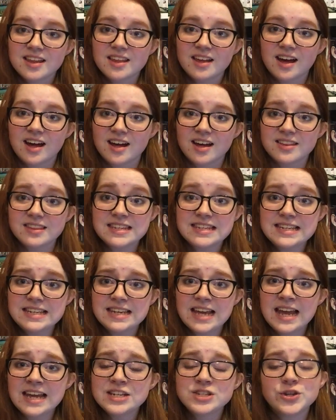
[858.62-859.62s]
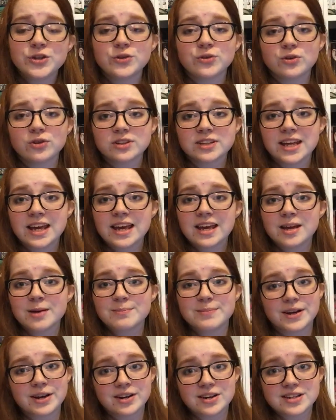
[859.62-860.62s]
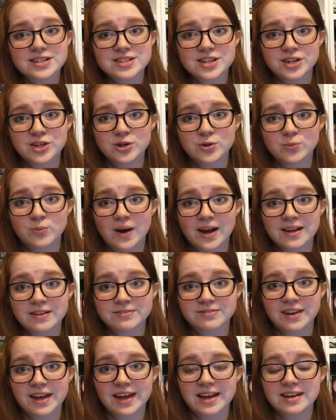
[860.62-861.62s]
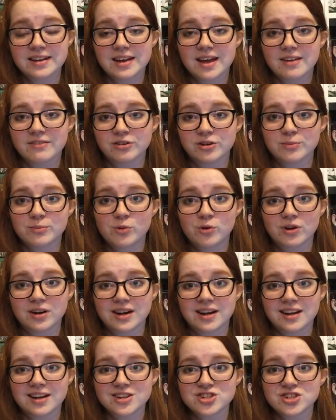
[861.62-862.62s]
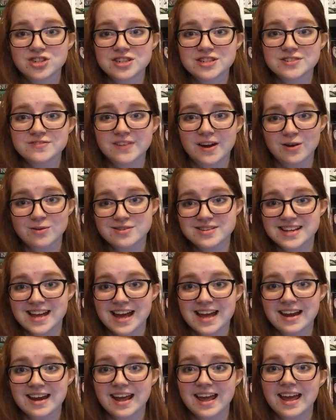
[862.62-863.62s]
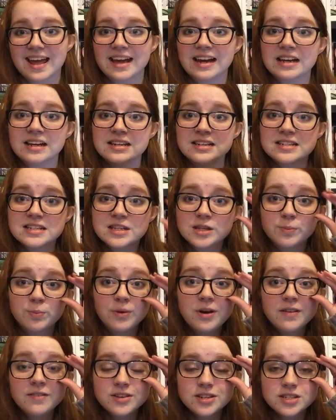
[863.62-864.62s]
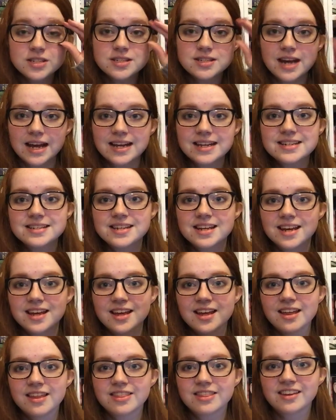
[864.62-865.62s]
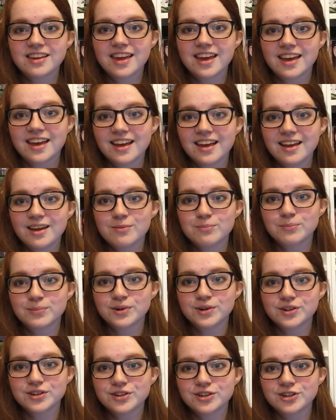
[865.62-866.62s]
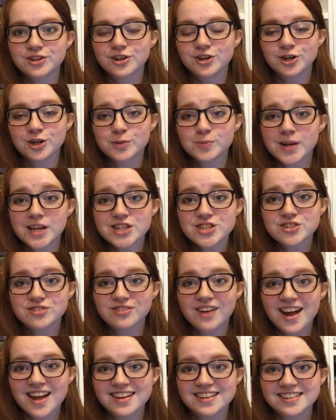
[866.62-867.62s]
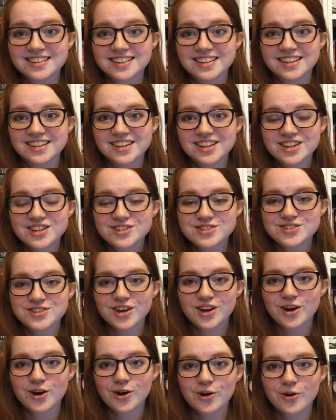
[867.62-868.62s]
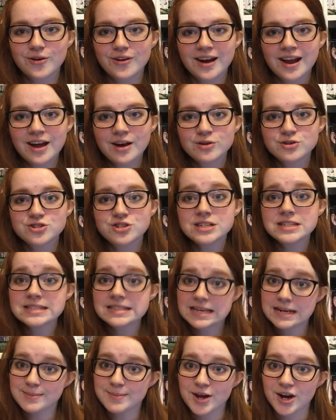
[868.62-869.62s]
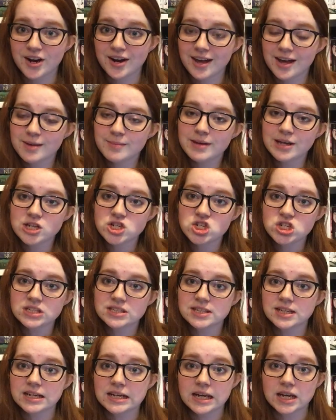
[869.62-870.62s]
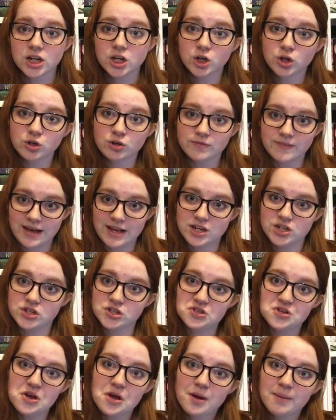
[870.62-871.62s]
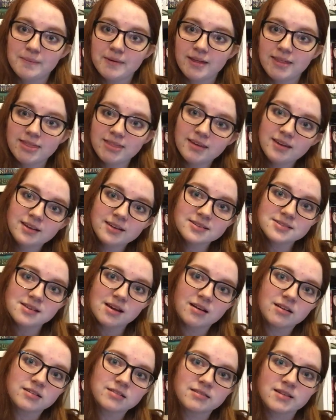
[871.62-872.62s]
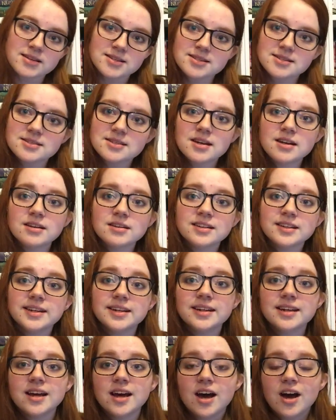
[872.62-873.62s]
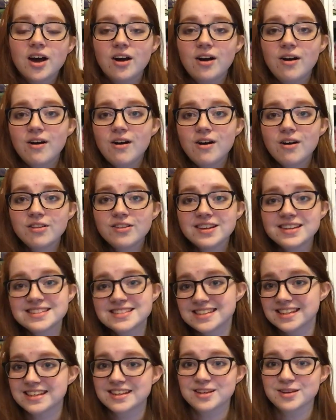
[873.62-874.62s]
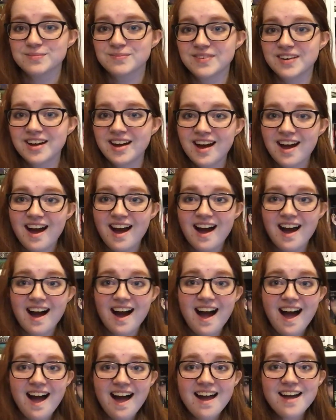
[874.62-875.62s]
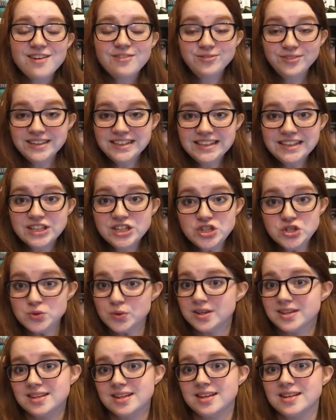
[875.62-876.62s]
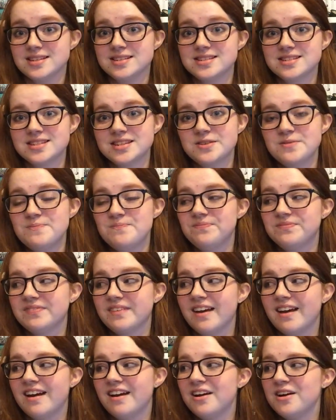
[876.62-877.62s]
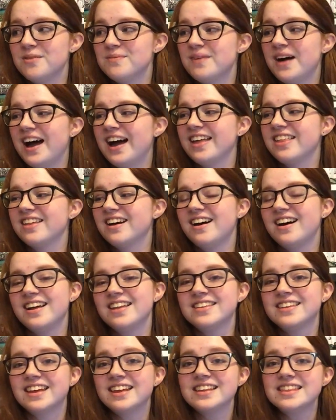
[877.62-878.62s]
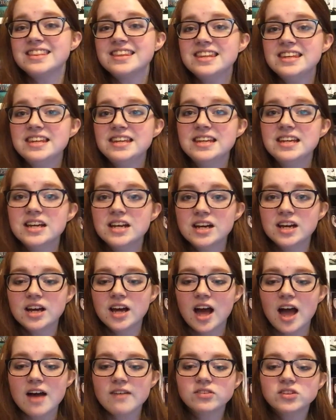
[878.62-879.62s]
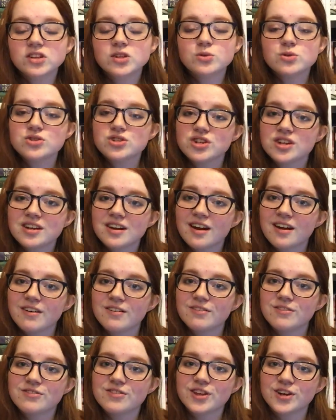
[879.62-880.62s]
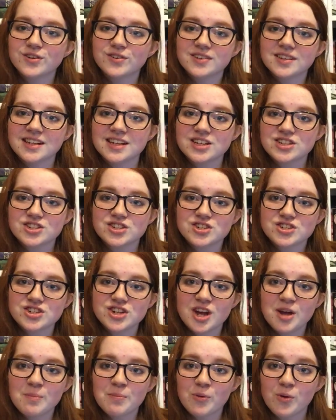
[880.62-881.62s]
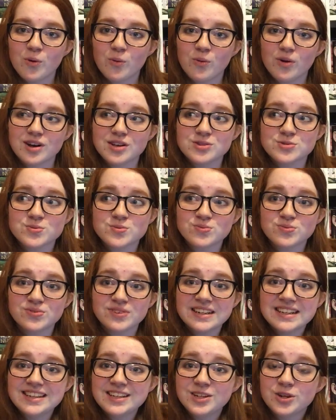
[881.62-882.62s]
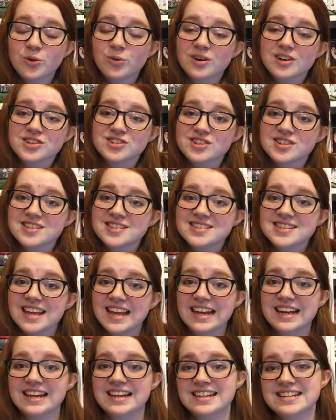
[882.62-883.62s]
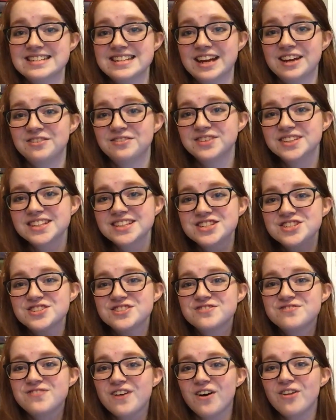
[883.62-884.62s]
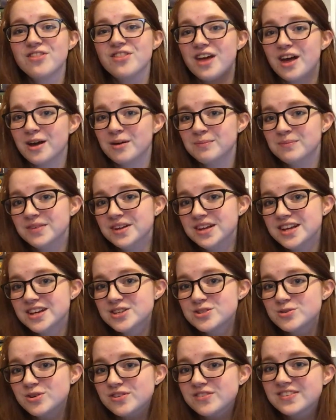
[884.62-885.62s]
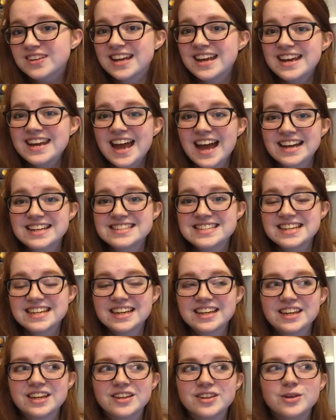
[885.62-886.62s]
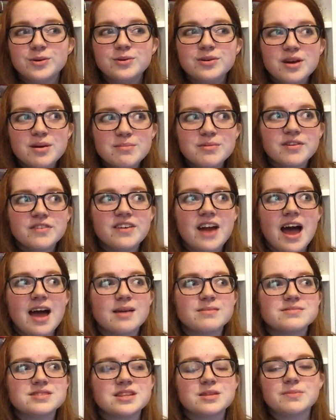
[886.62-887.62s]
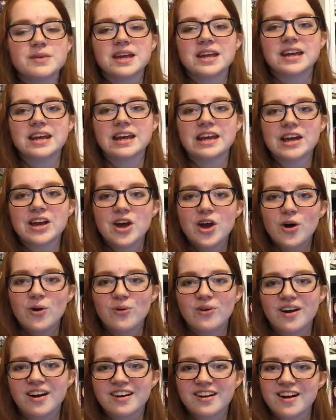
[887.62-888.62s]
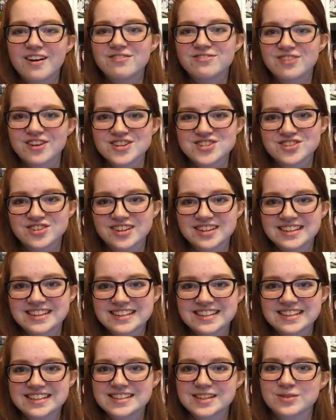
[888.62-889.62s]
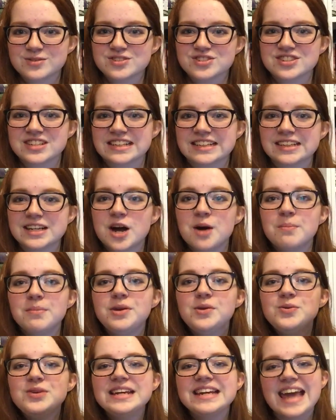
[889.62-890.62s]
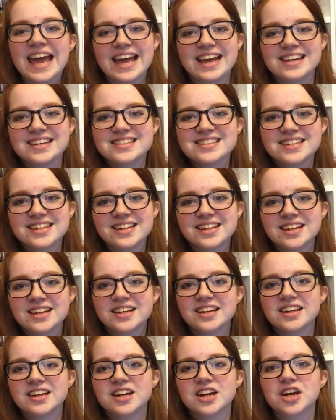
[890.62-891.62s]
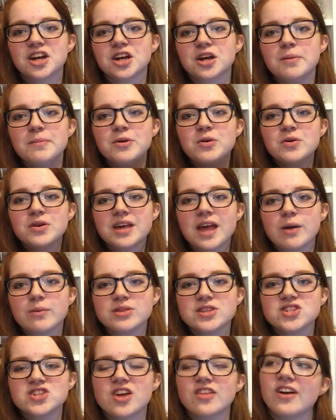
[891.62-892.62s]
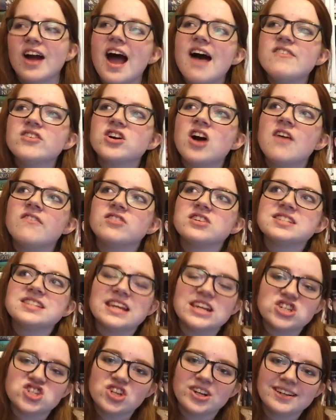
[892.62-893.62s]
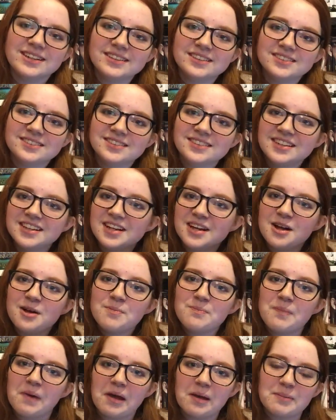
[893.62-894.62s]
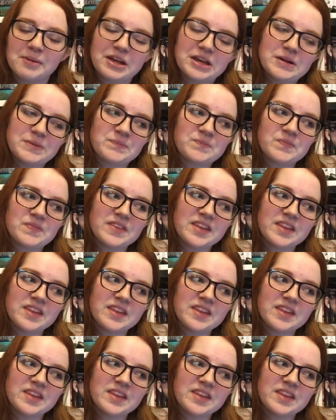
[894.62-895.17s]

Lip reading: the 18-year-old king marries a new wife, and every morning she is found dead, and the previous night, the king murdered her best friend, so now she's gonna marry him and she's gonna get her revenge. But things aren't necessarily all they seem. I really enjoyed this. I thought that the evolution of their relationship was really gorgeous, and I really just felt them sort of connecting. There were a number of times in the beginning where I got frustrated because I was just like, communicate with each other, have a conversation, maybe.